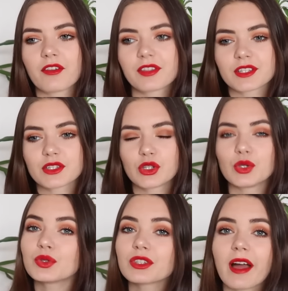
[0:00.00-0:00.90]
found this
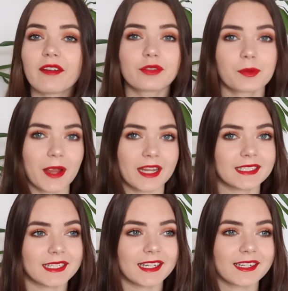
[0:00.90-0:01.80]
huge love for
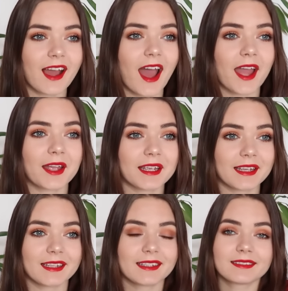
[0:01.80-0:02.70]
painting.
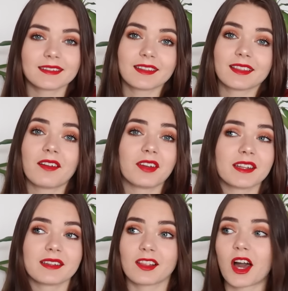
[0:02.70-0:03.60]
I love
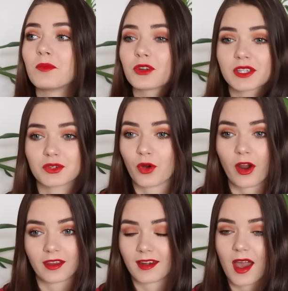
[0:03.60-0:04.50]
it a lot more than
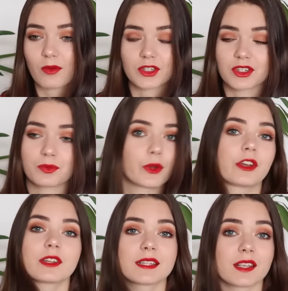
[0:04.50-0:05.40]
drawing now, which is
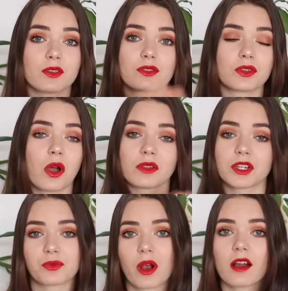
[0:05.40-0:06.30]
weird because I used to
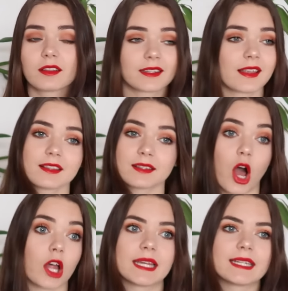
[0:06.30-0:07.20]
only draw, like that's
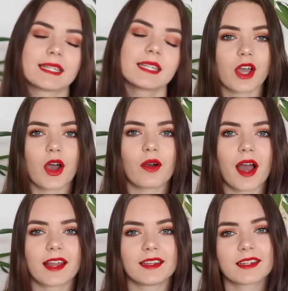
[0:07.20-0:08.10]
all I did. So
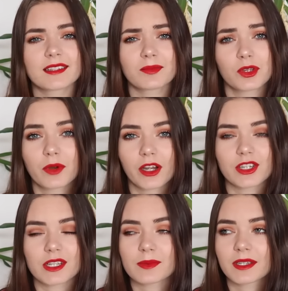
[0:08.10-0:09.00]
I needed some new
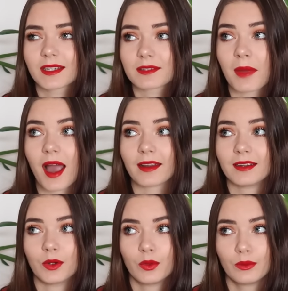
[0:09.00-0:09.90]
brushes because mine,